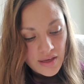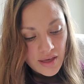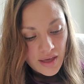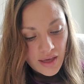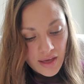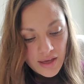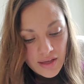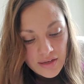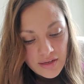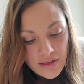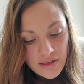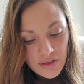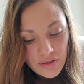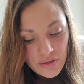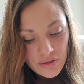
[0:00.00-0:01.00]
and
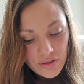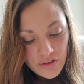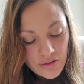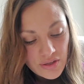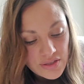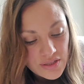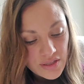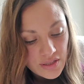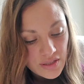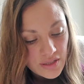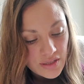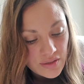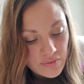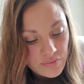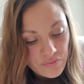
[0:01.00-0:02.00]
it's going
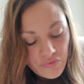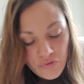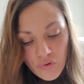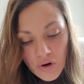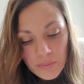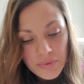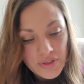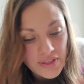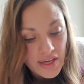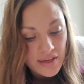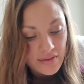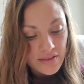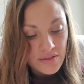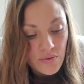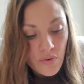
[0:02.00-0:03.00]
to
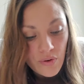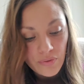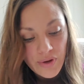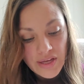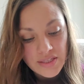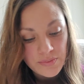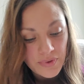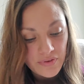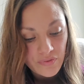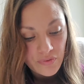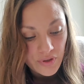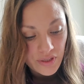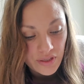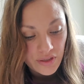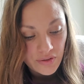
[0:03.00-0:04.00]
formulate this whole recipe
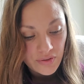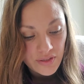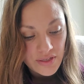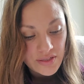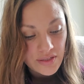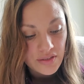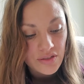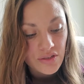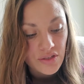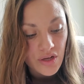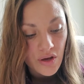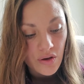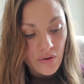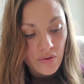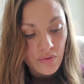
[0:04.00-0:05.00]
for you, and it's going to
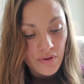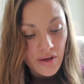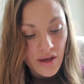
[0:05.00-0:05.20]
show